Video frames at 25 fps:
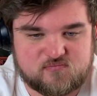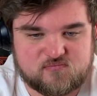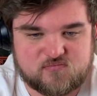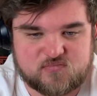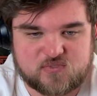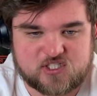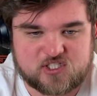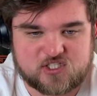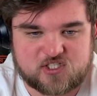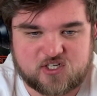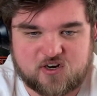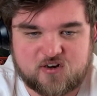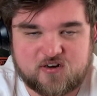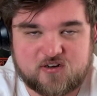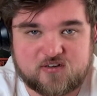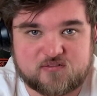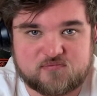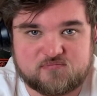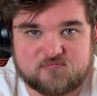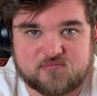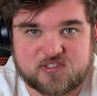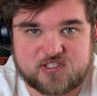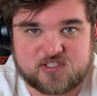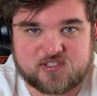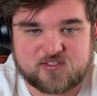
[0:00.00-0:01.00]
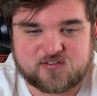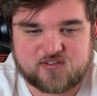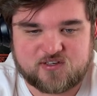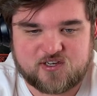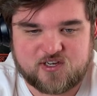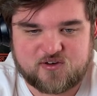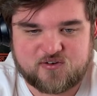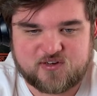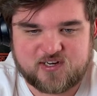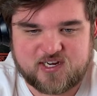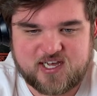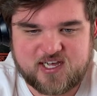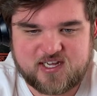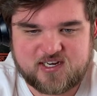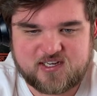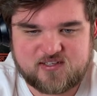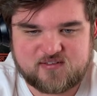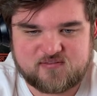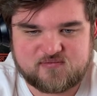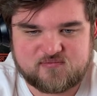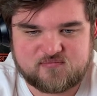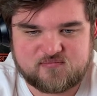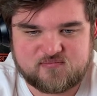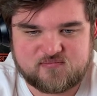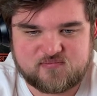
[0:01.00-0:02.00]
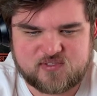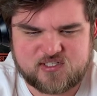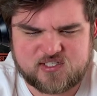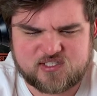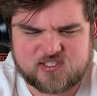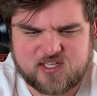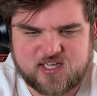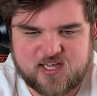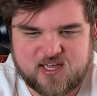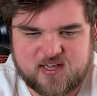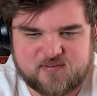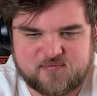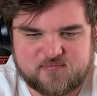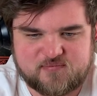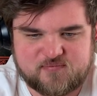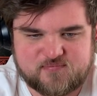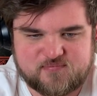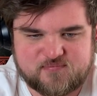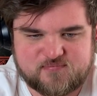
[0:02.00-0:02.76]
Stark still going at it? Is that...